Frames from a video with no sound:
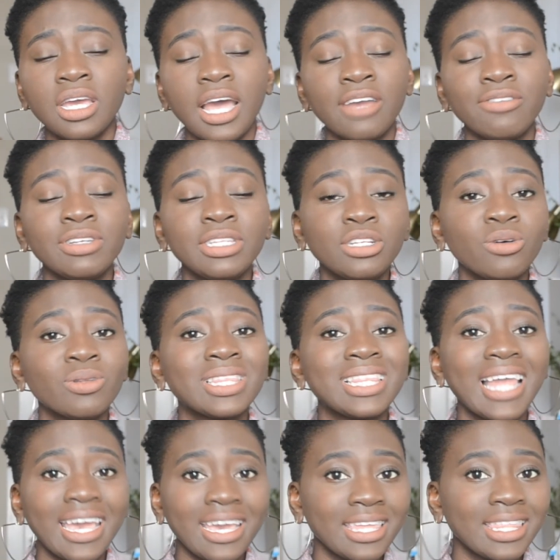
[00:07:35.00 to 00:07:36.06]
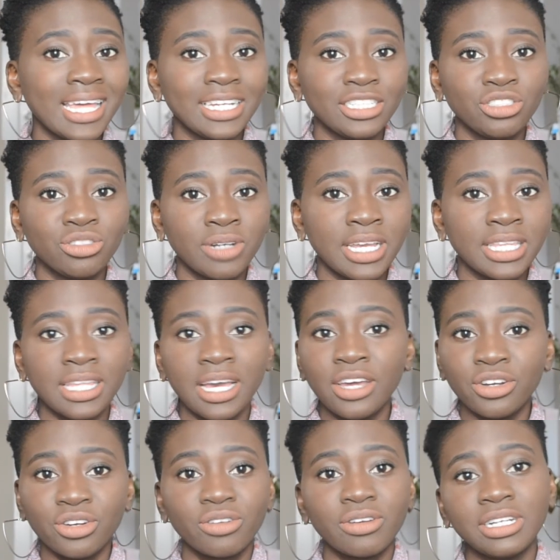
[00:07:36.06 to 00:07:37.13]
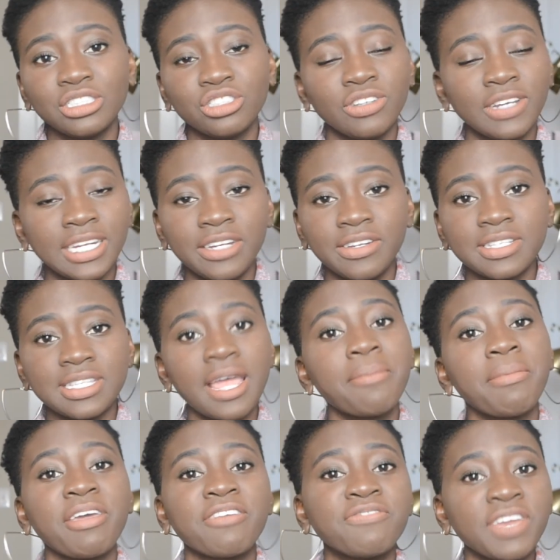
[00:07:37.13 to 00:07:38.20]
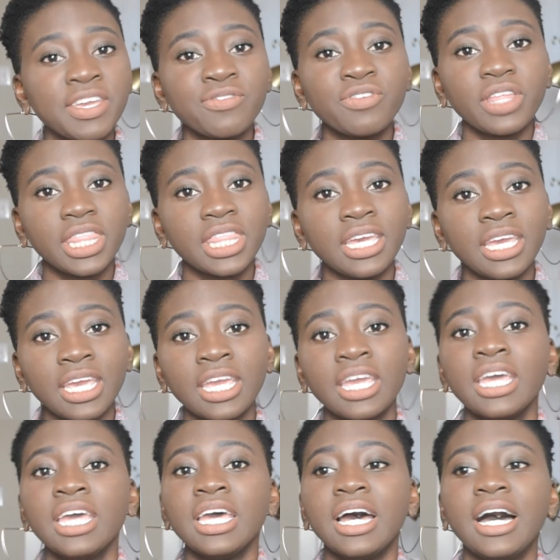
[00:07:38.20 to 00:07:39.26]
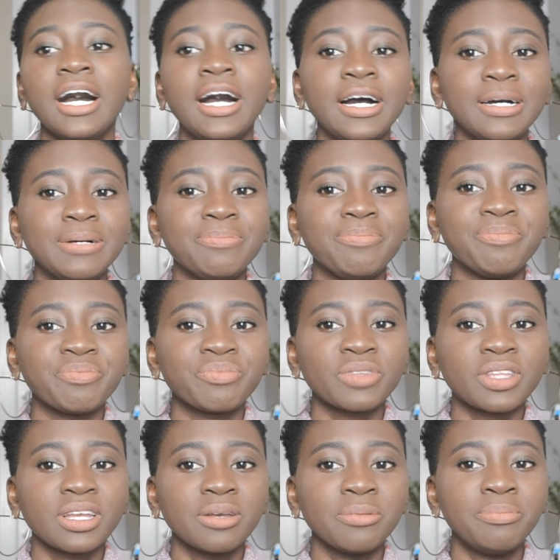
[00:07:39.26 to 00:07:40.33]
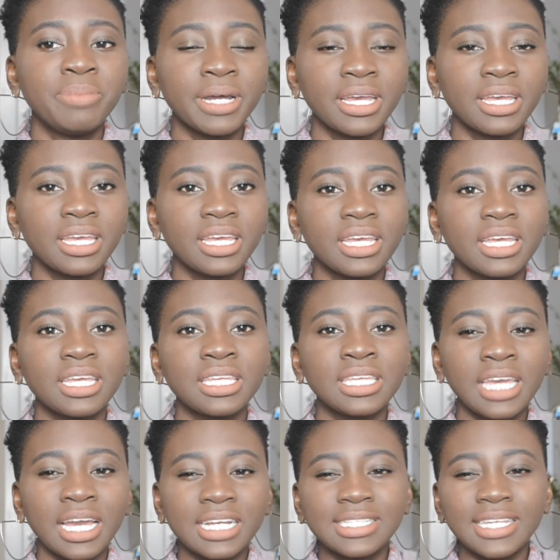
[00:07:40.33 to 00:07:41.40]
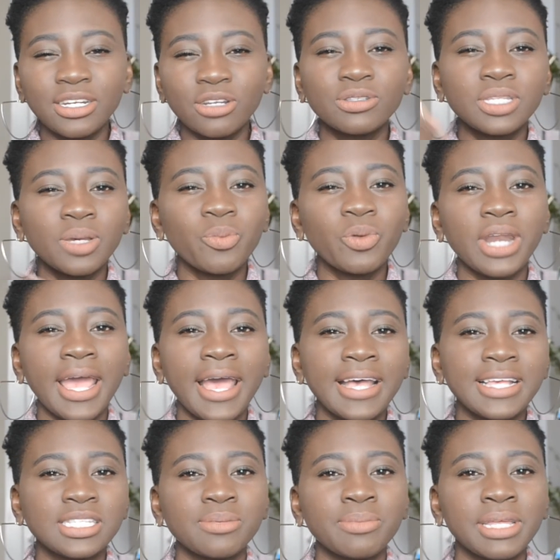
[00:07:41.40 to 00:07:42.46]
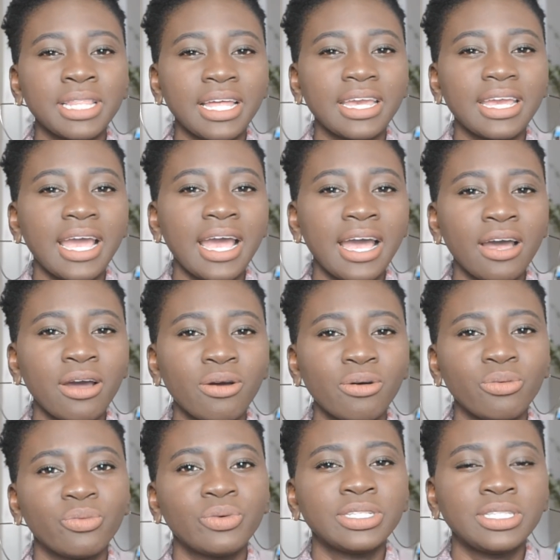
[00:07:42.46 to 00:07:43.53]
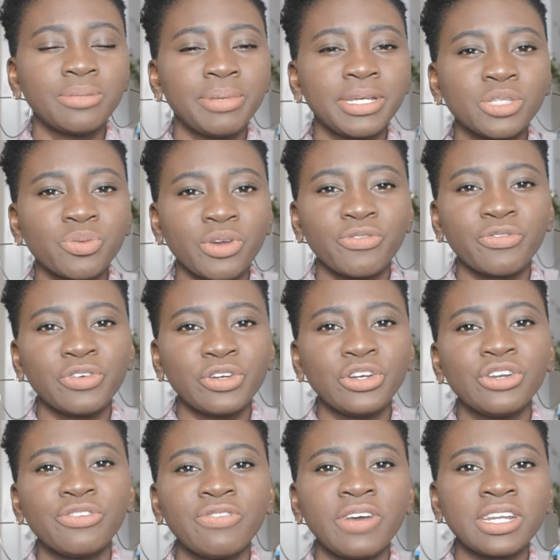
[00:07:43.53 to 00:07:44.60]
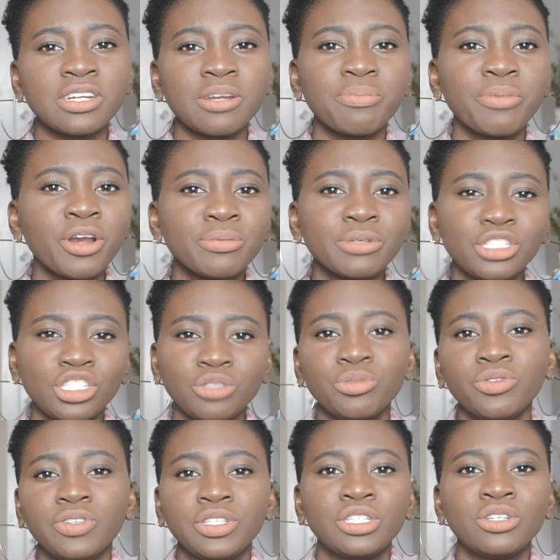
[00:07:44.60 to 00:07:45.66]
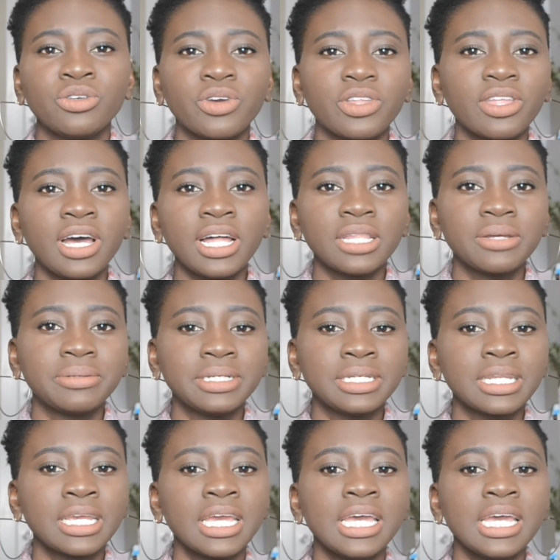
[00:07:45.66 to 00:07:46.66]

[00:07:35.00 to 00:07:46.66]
I really don't like that train. The underground train here is not my favorite thing. But yeah, because I know someone asked me like what's the best way for her to find an apartment. She's moving to North Hollywood.